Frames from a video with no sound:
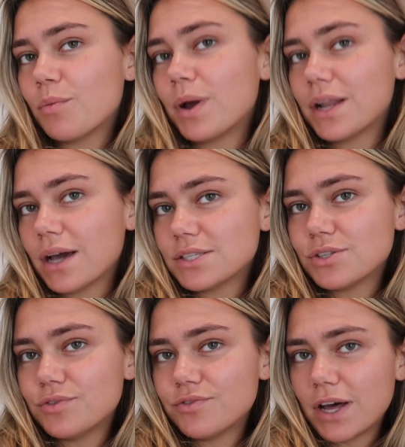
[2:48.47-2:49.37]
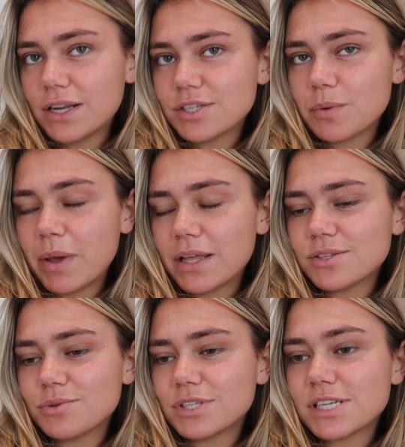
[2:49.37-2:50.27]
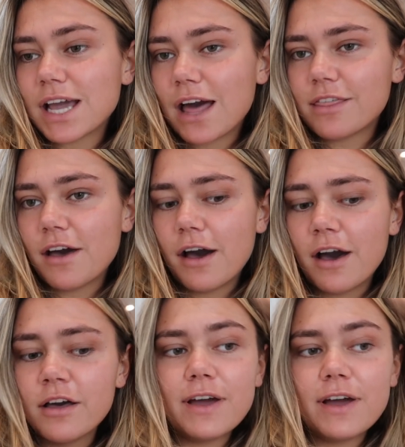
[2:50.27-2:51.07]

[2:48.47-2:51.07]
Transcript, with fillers: all my nice new furniture bits all together.